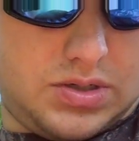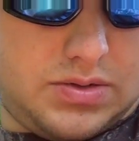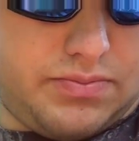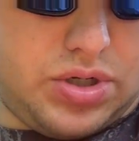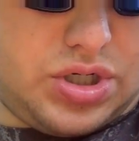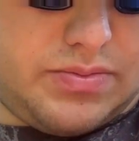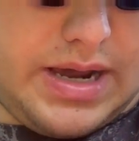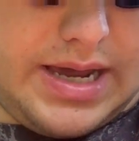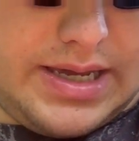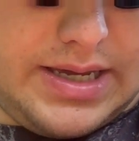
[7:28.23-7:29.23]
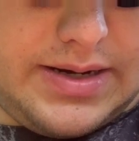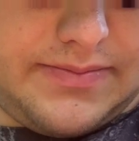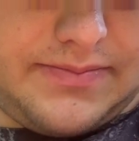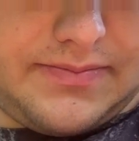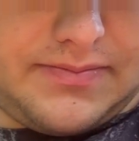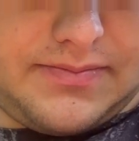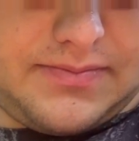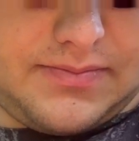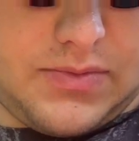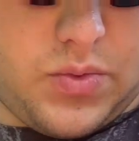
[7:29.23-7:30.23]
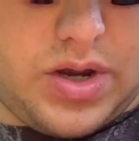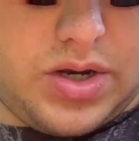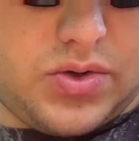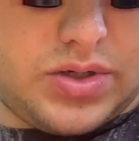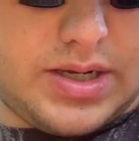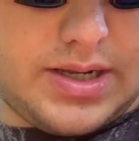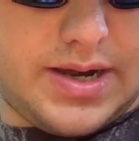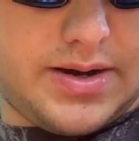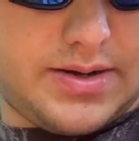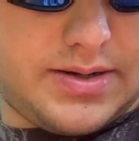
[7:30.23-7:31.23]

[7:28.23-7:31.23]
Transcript: push it back in. We can use it later.